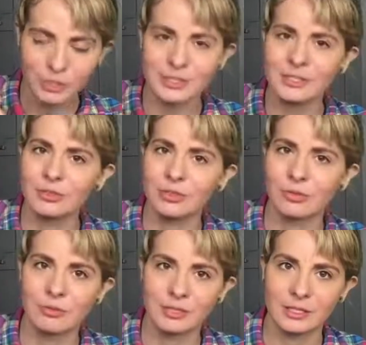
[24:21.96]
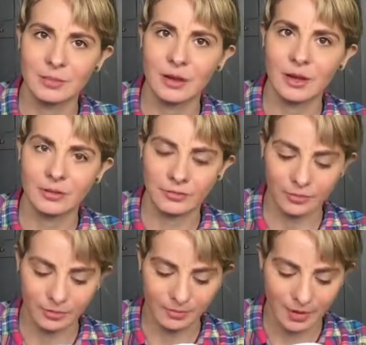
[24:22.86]
Which is still new because it's been on
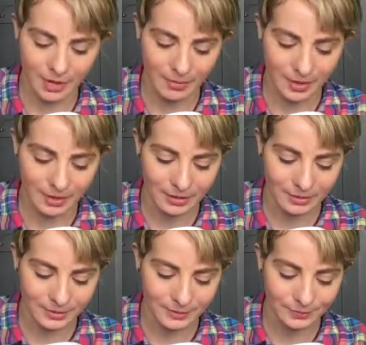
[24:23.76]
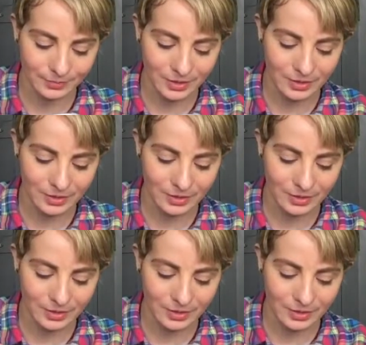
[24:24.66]
for many, many years.